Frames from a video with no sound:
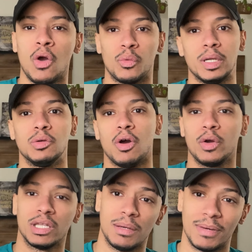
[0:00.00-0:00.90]

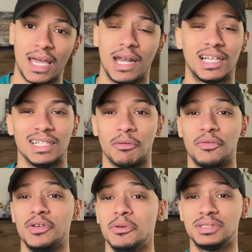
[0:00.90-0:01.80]
regrowing them again because I
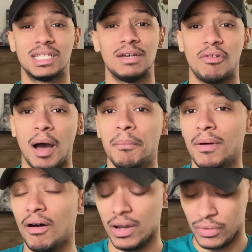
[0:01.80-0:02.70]
refuse to give up
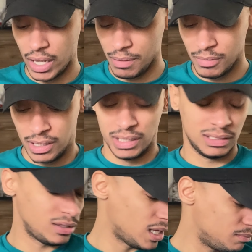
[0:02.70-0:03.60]
on them,
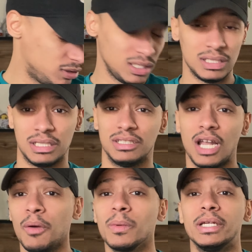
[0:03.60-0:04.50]
to them just
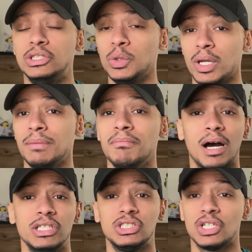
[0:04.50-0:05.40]
not really doing
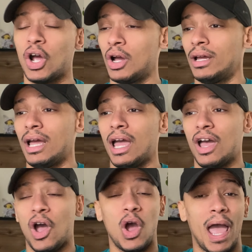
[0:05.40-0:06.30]
much
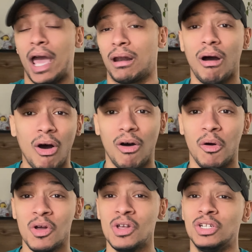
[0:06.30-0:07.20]
at all.